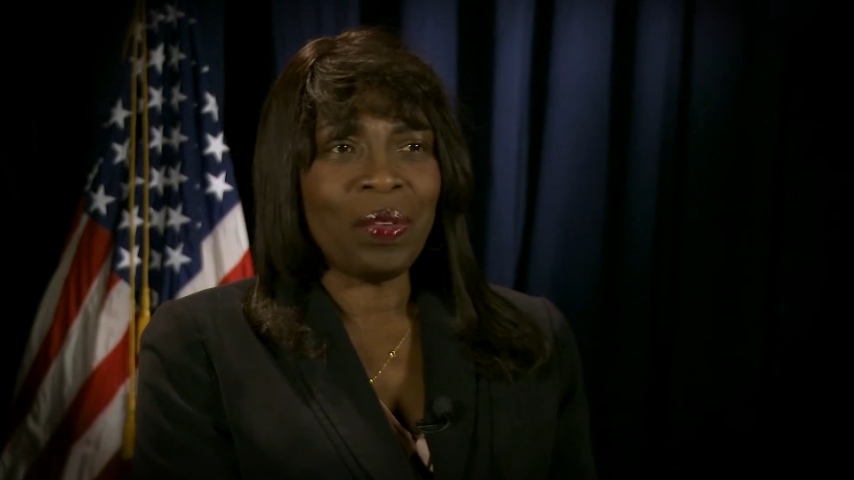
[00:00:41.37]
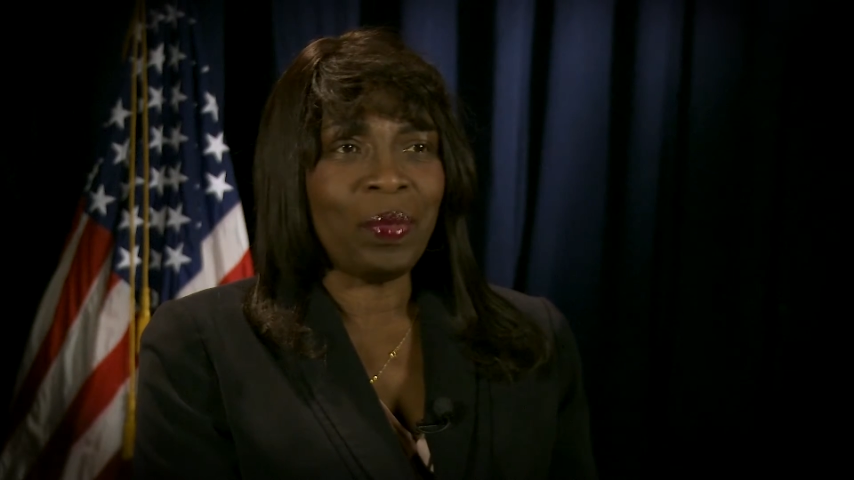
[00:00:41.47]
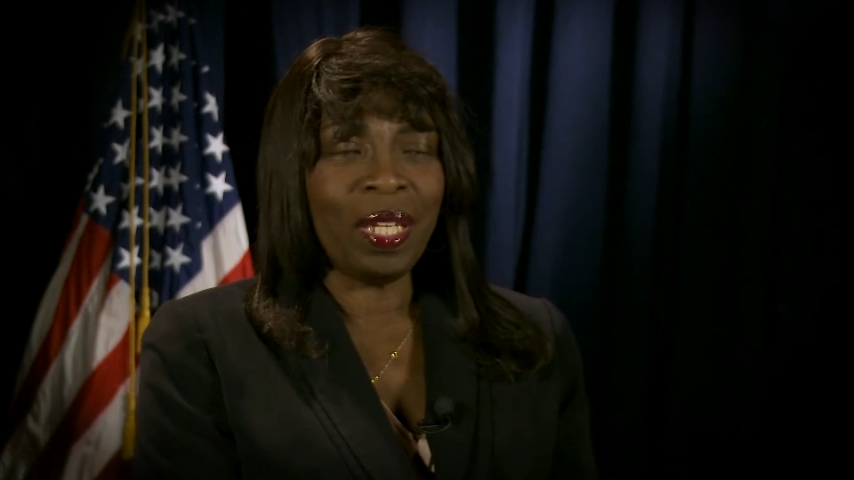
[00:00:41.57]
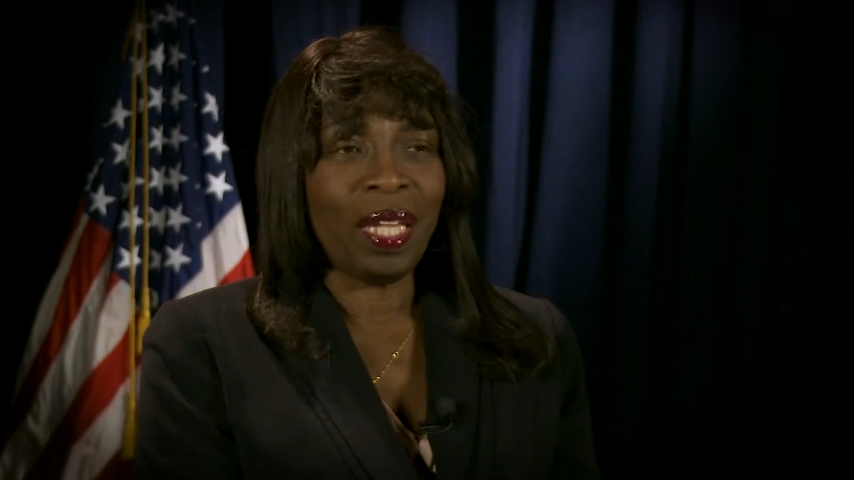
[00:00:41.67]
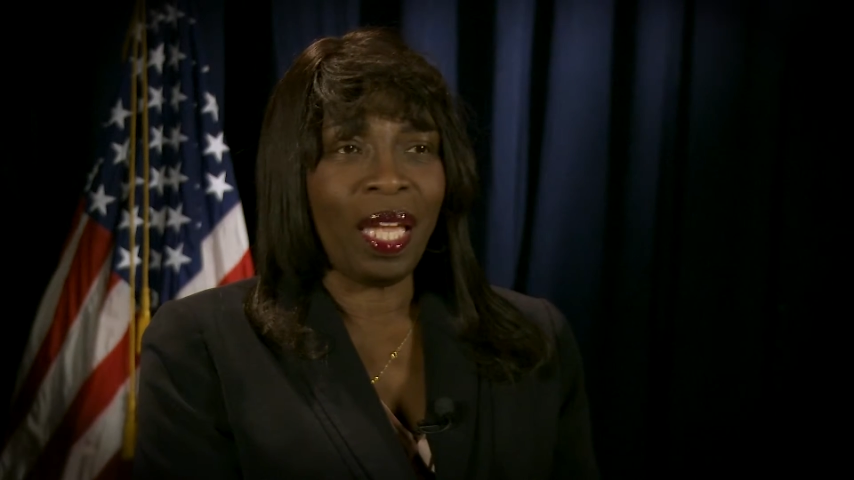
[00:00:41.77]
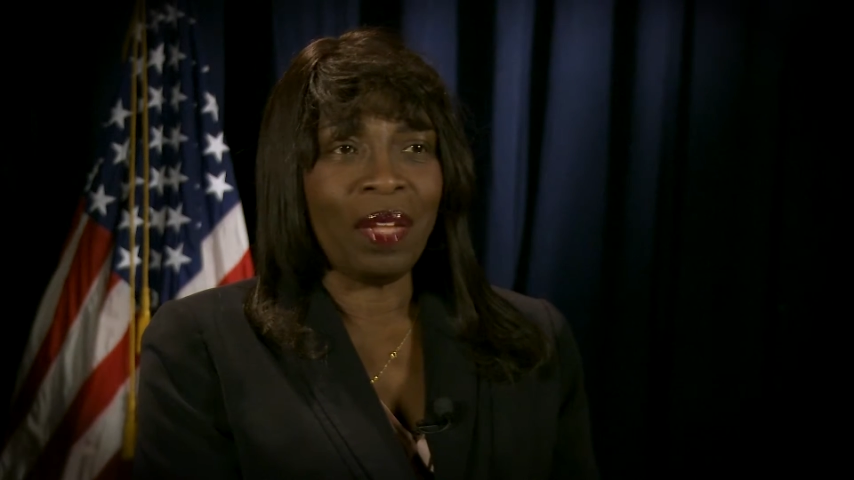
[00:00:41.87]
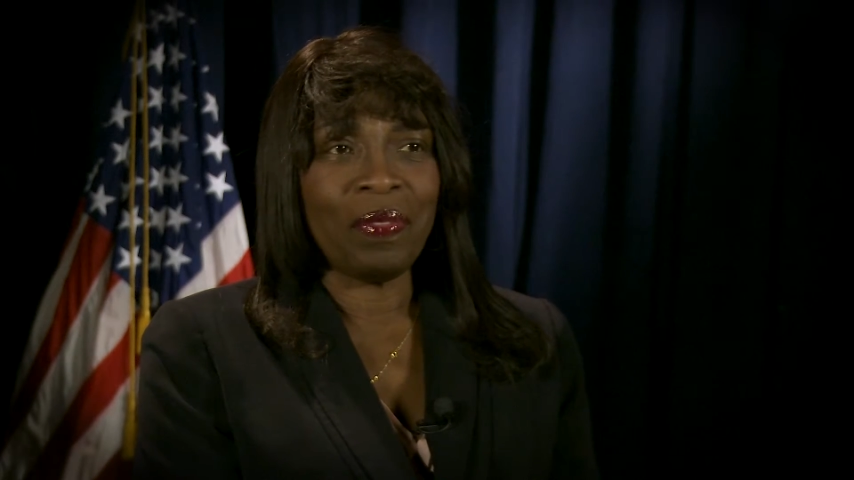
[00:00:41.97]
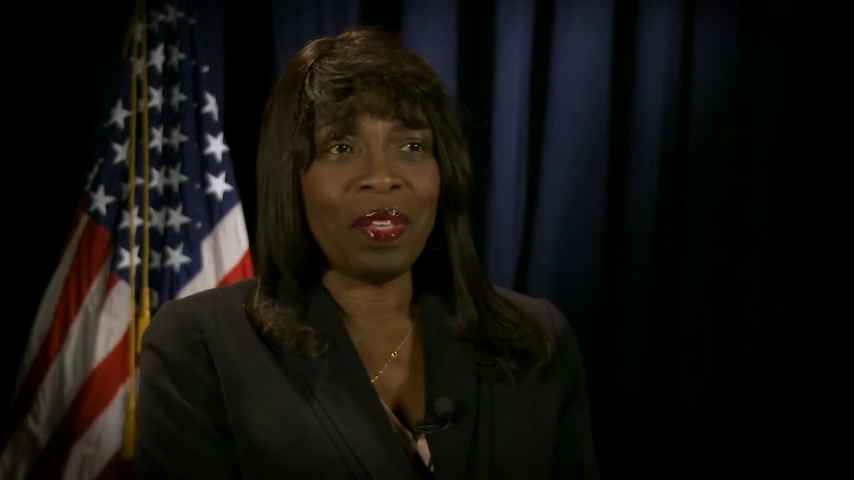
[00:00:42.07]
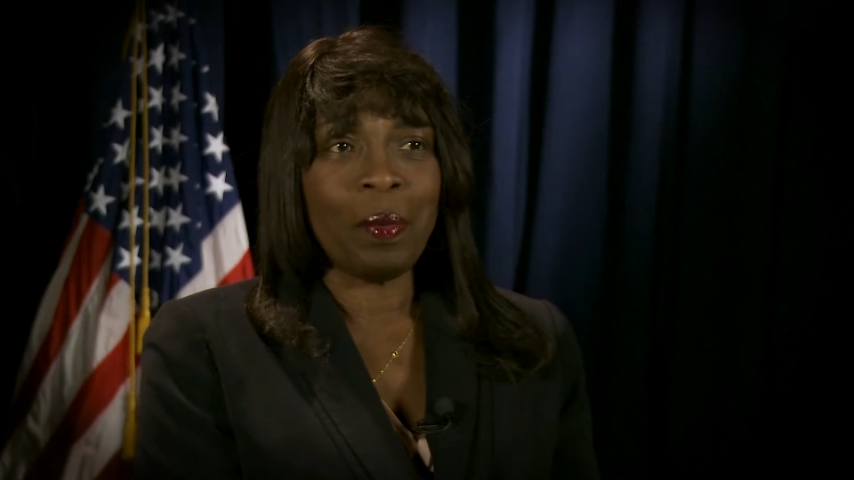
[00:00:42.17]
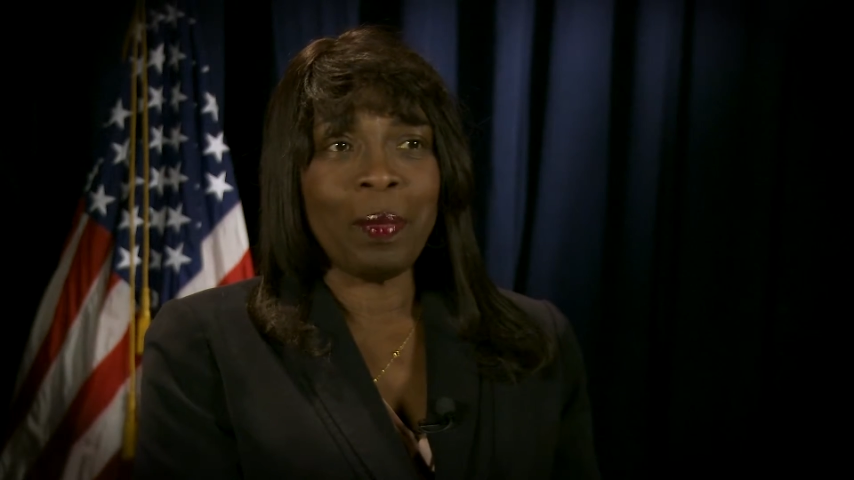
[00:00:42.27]
we gave
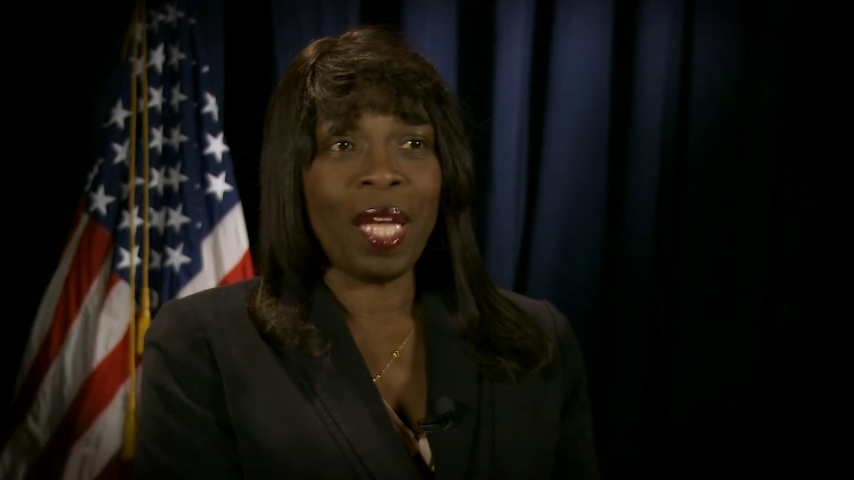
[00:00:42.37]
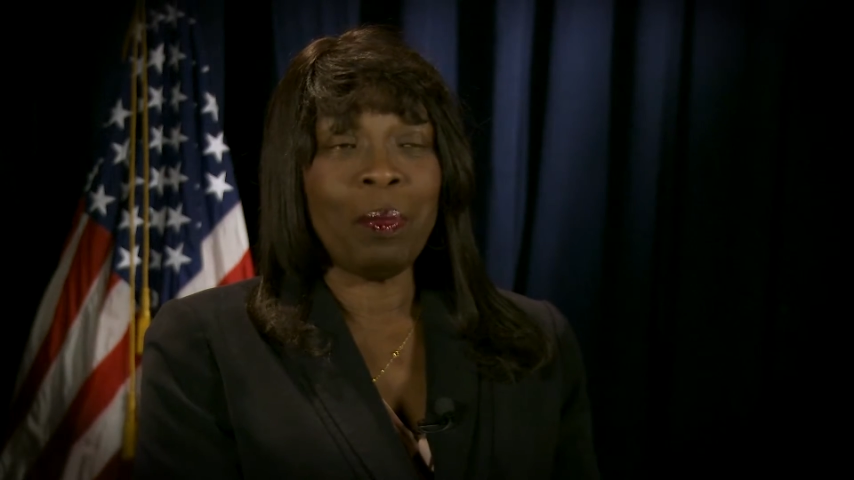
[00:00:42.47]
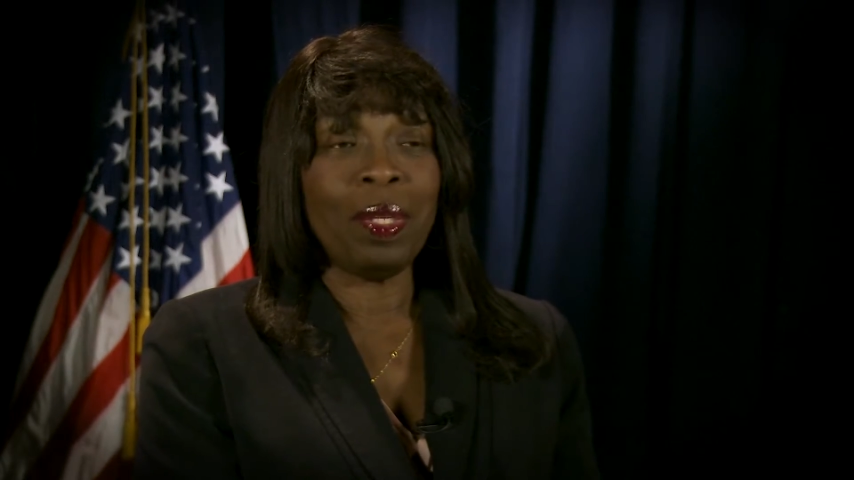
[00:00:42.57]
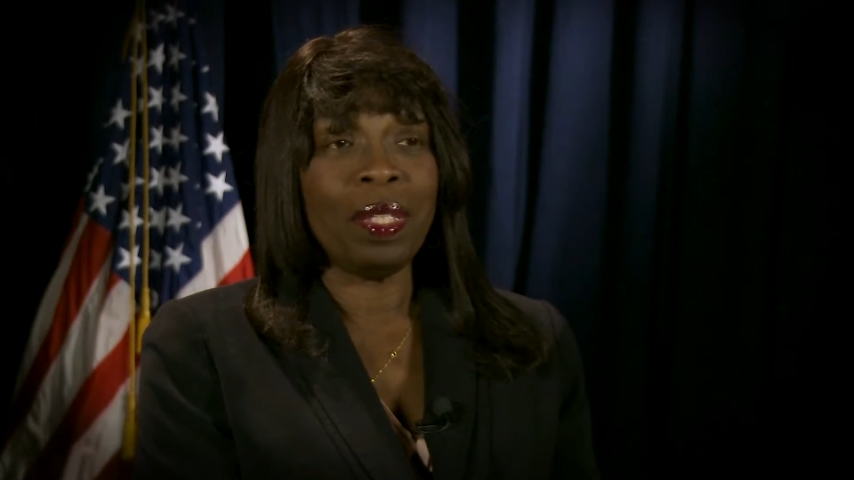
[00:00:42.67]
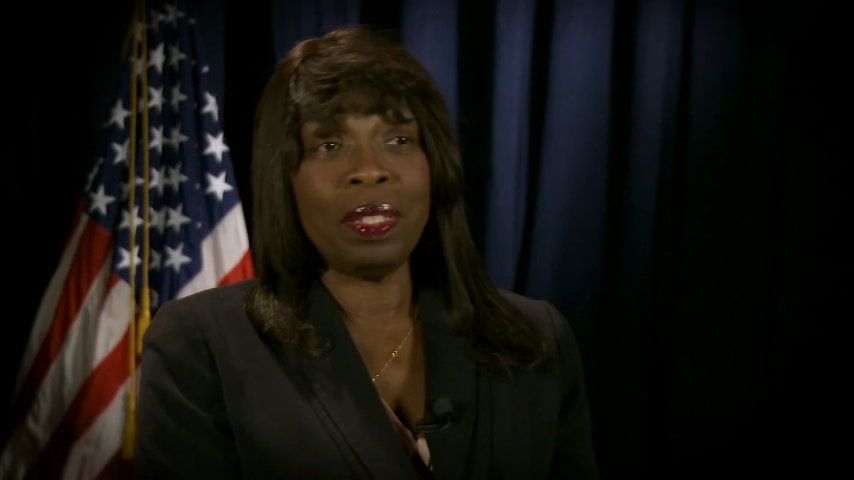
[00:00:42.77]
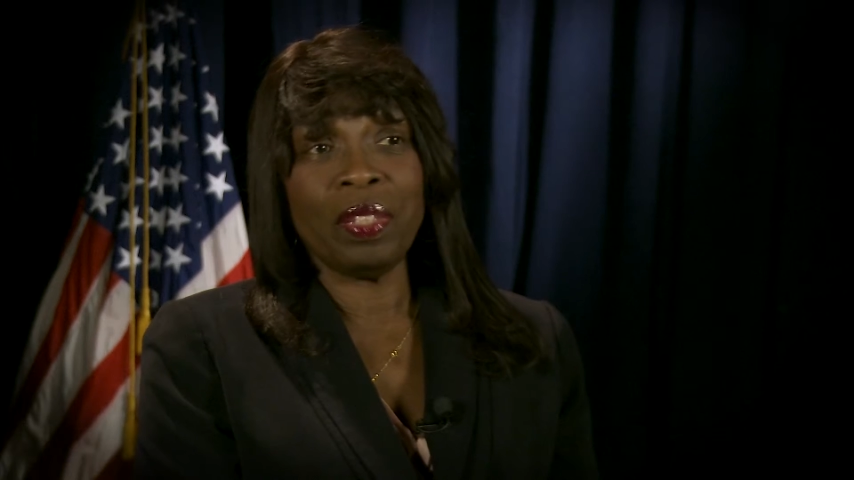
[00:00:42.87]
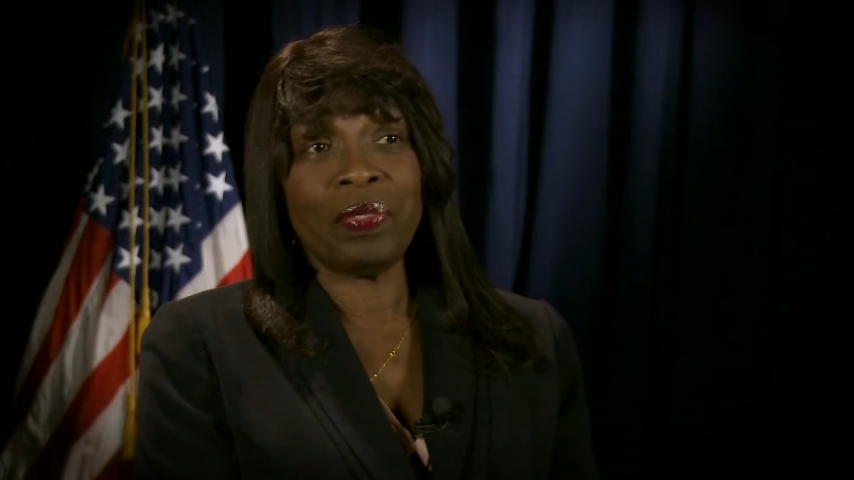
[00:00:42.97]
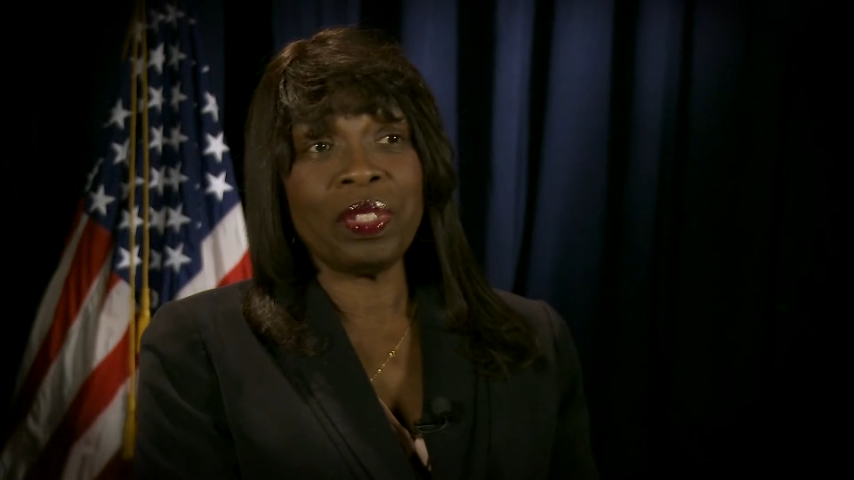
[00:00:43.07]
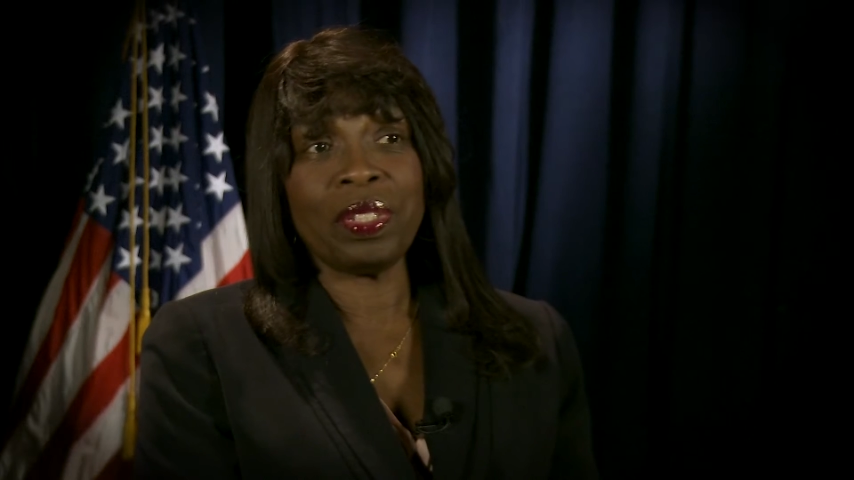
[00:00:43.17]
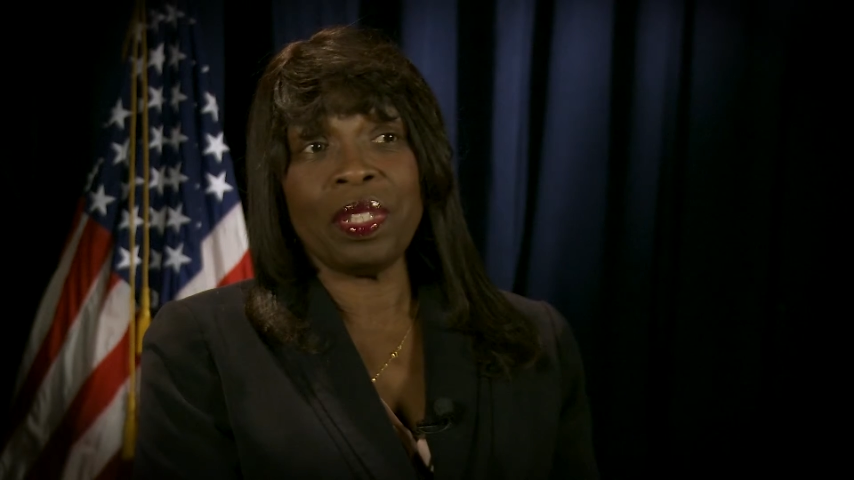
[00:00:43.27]
them might be the difference